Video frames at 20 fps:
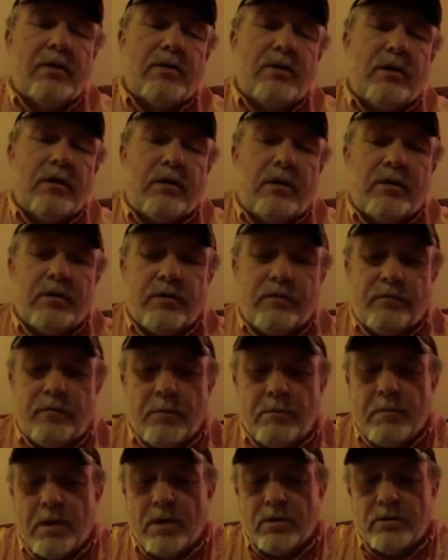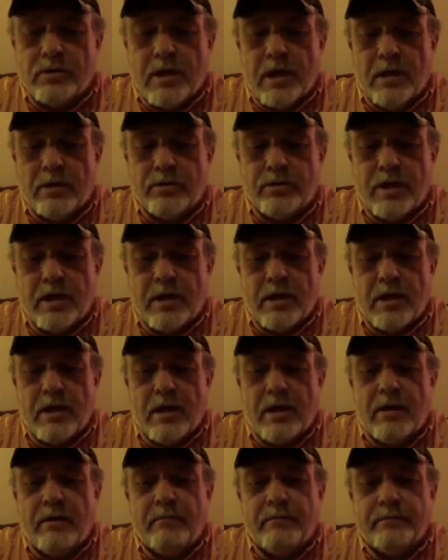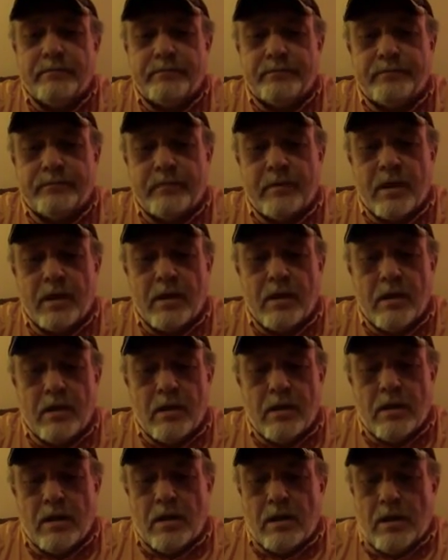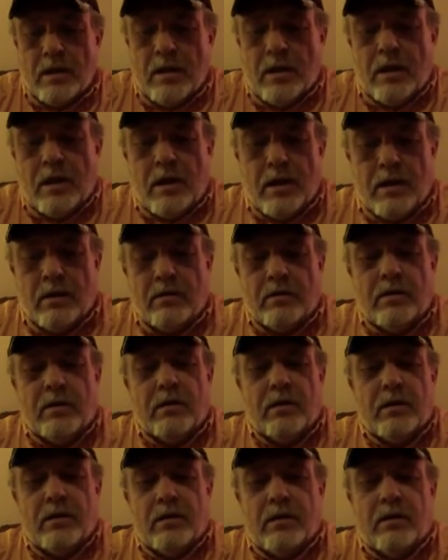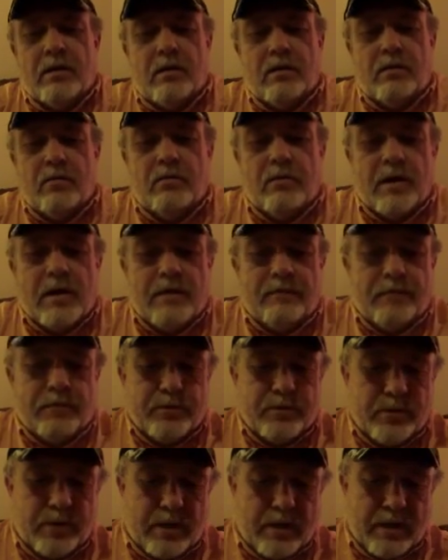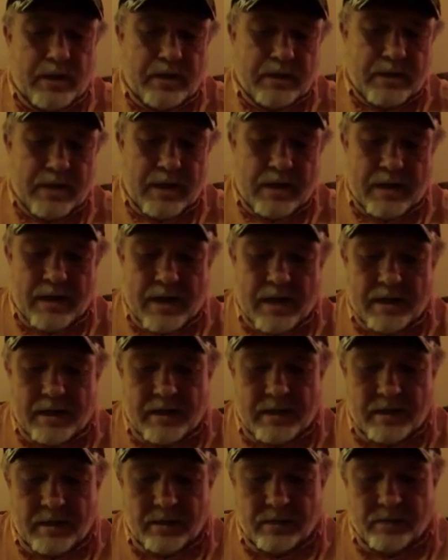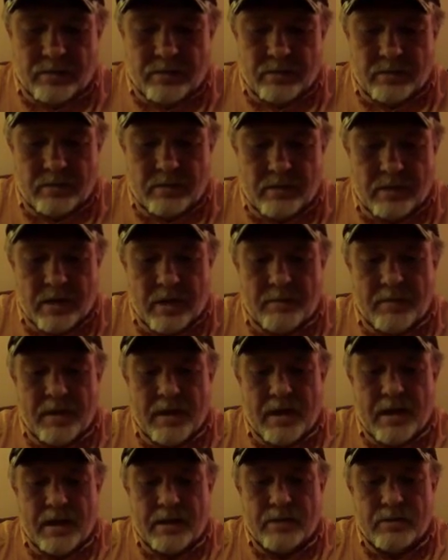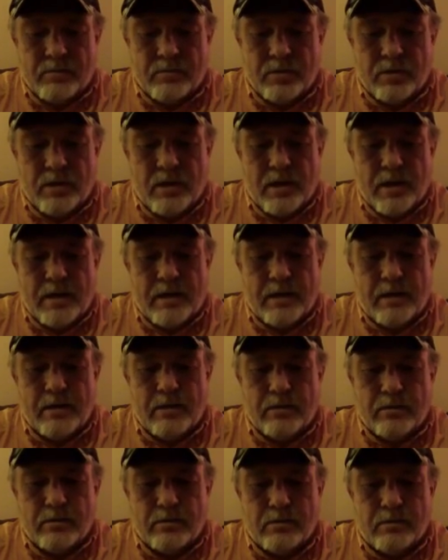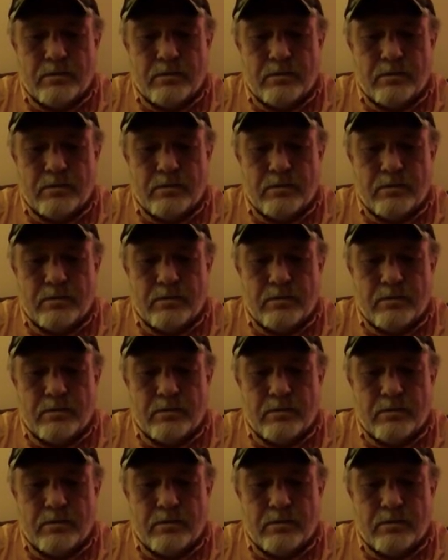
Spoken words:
It's a football style shaky head. And when I first seen these, I had ideas. I mean, I had some real ideas.